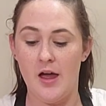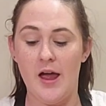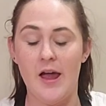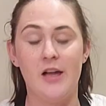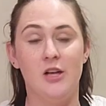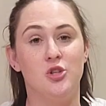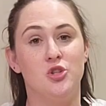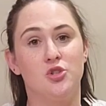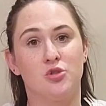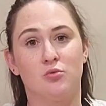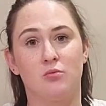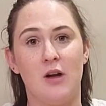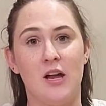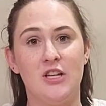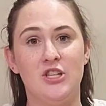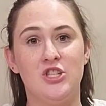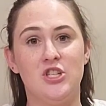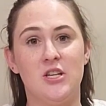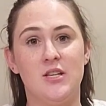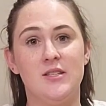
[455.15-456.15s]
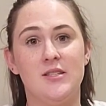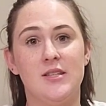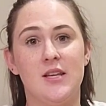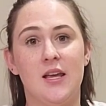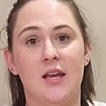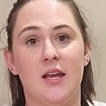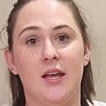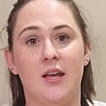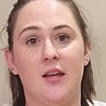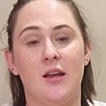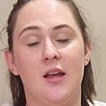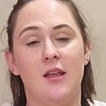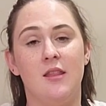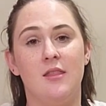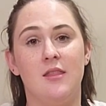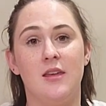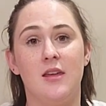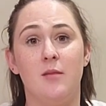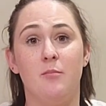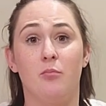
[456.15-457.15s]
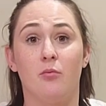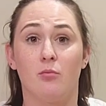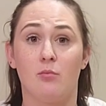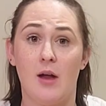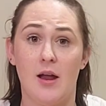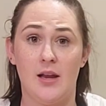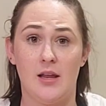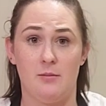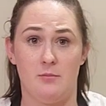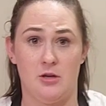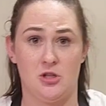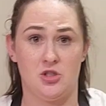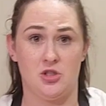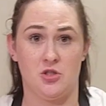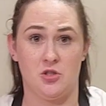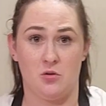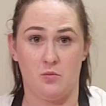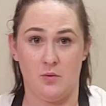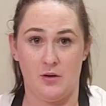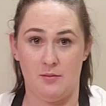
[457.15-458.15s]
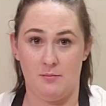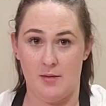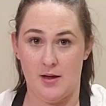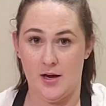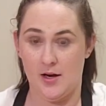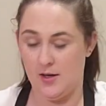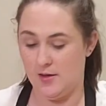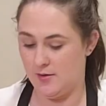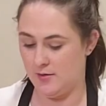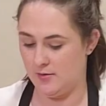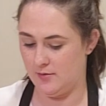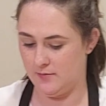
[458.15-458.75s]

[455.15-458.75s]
and dredge it in the breading mixture we made.